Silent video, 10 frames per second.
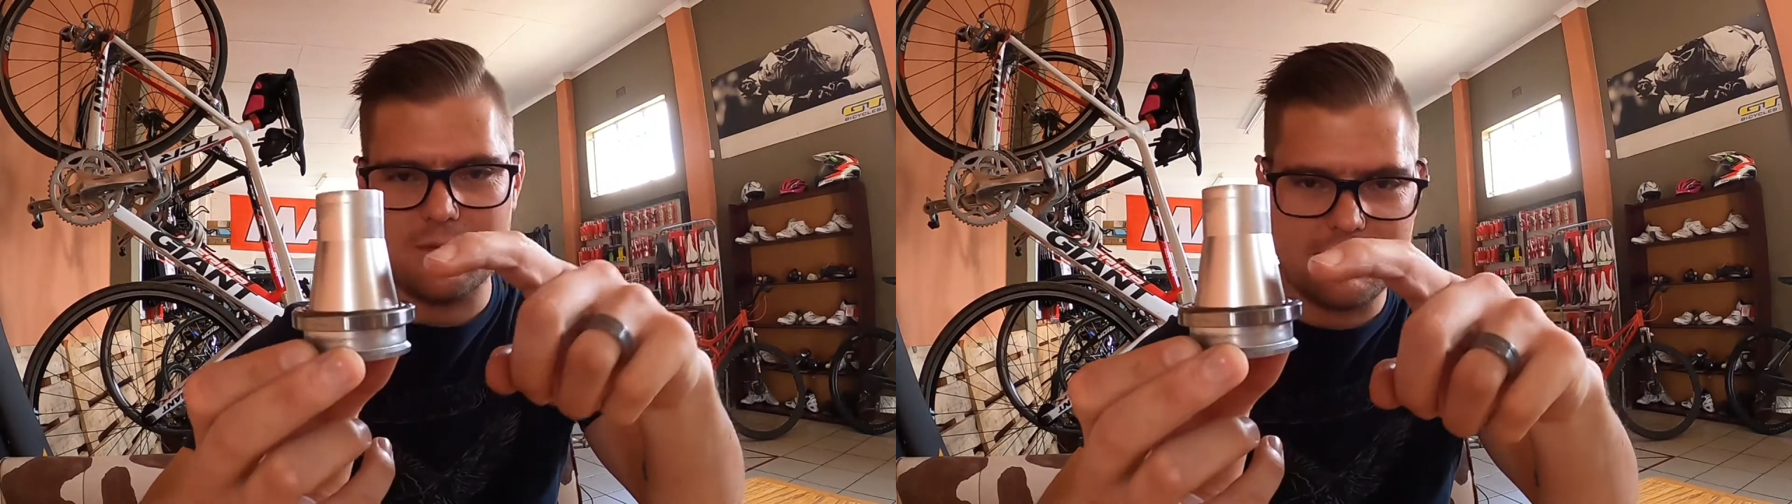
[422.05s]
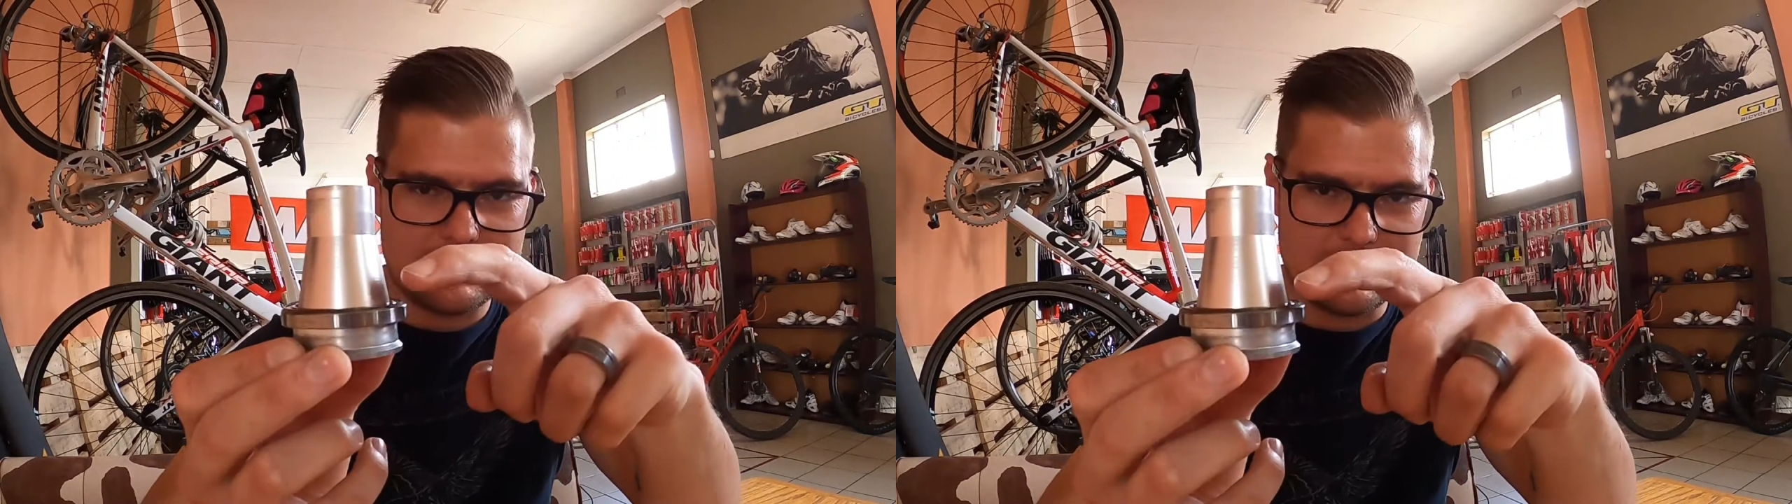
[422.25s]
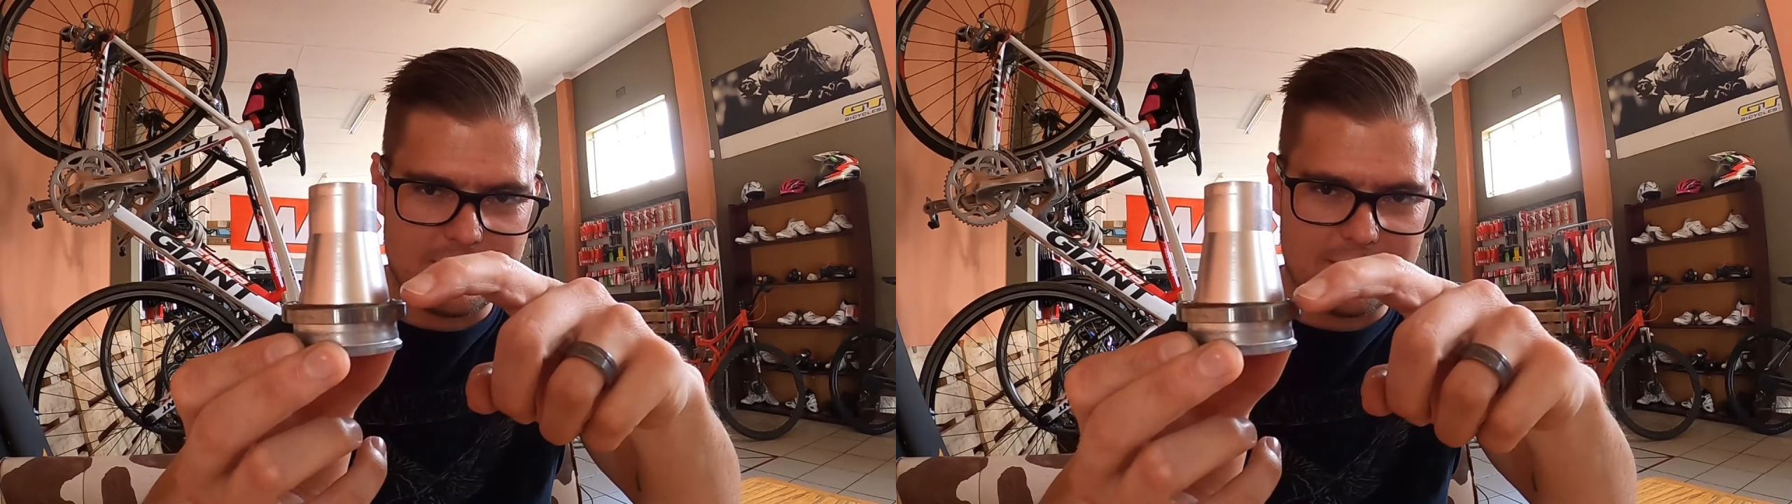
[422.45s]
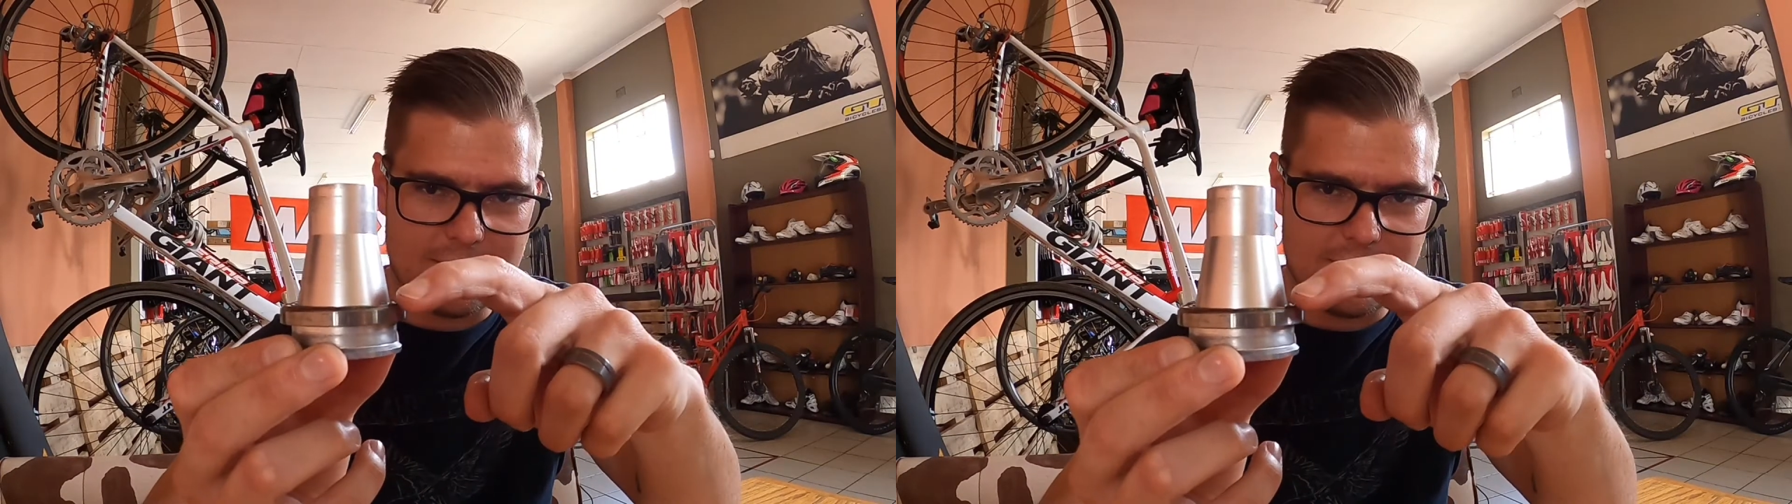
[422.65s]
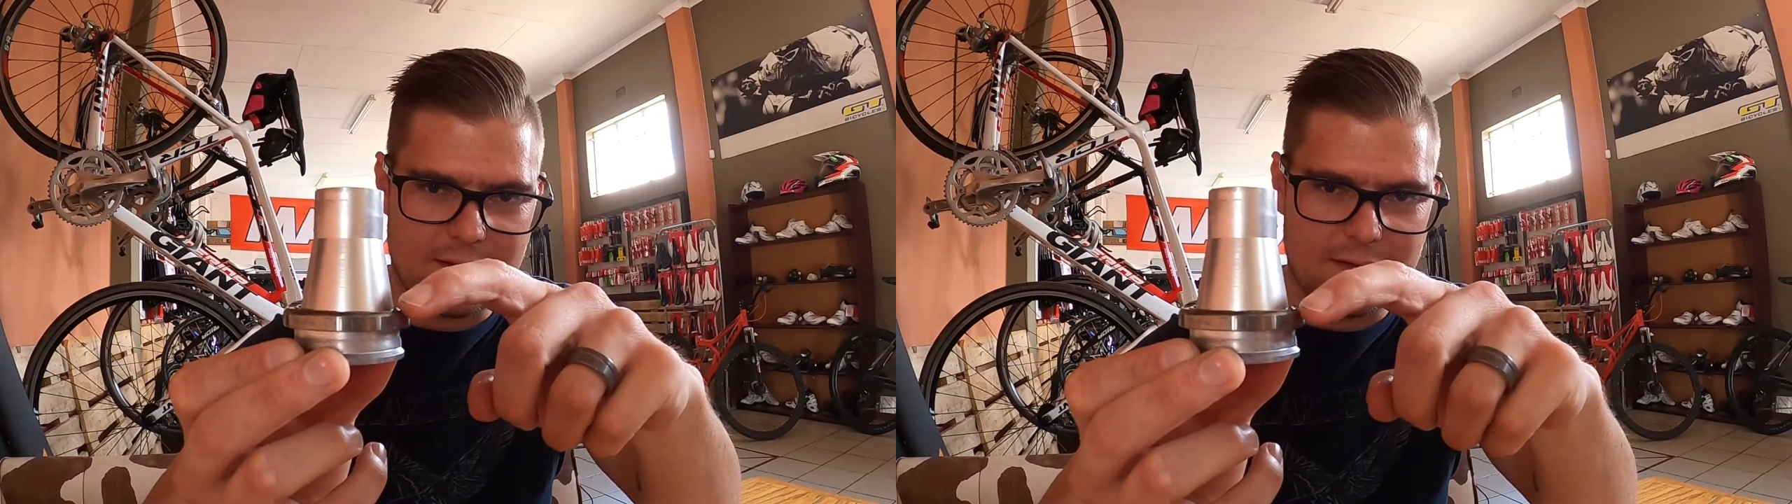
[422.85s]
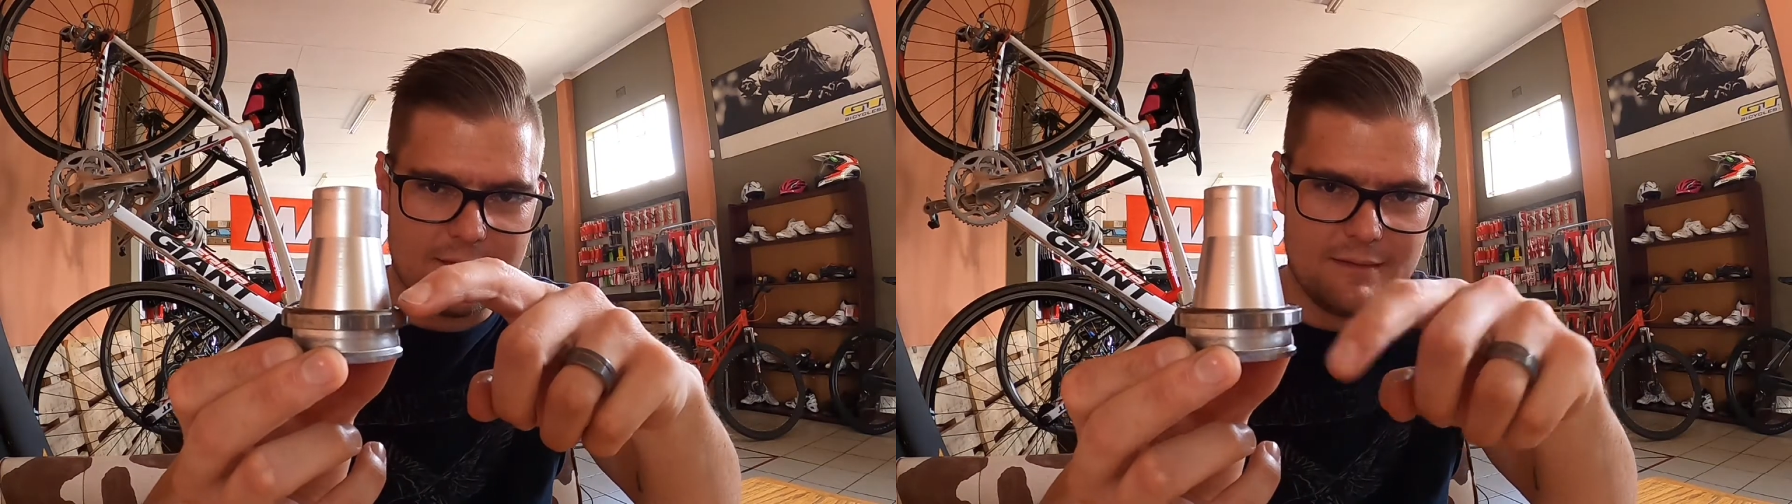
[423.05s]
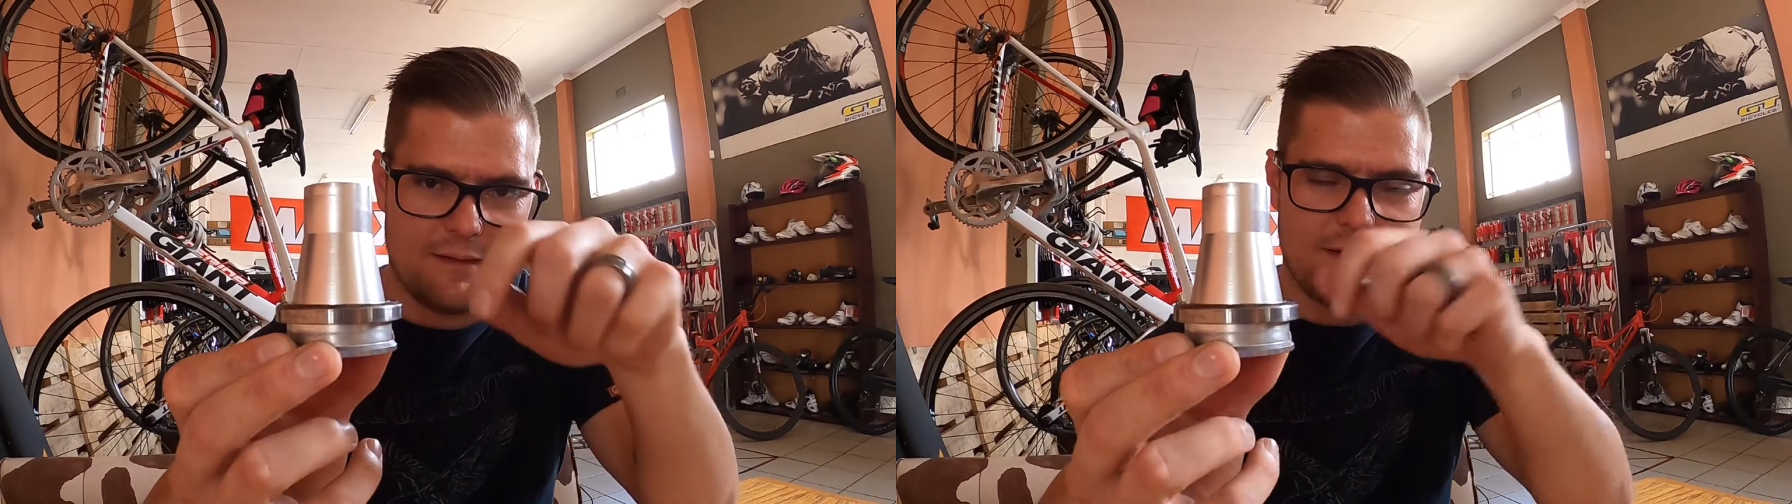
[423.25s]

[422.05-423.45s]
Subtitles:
with its little